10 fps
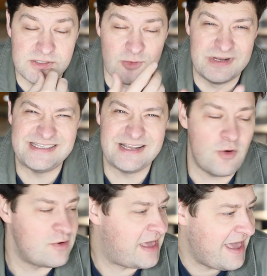So, is it
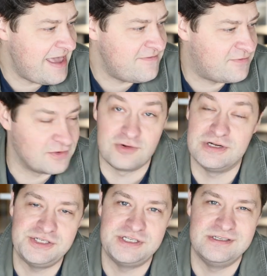okay for
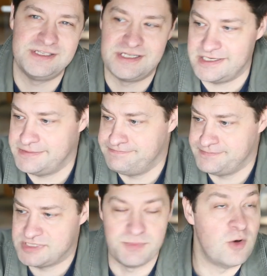Christians to
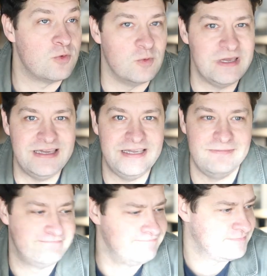smoke
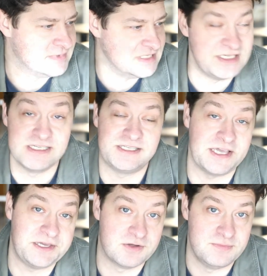weed, listen to
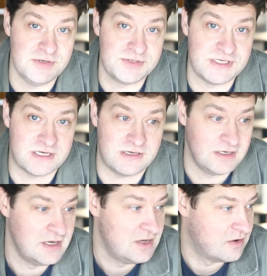secular music,
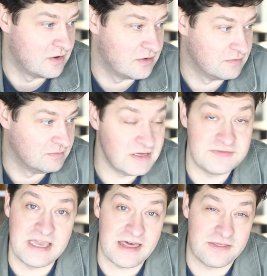or live
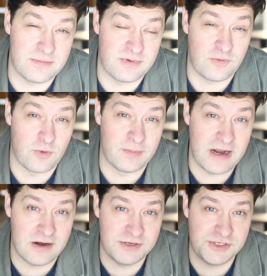together before
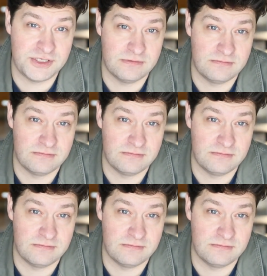marriage?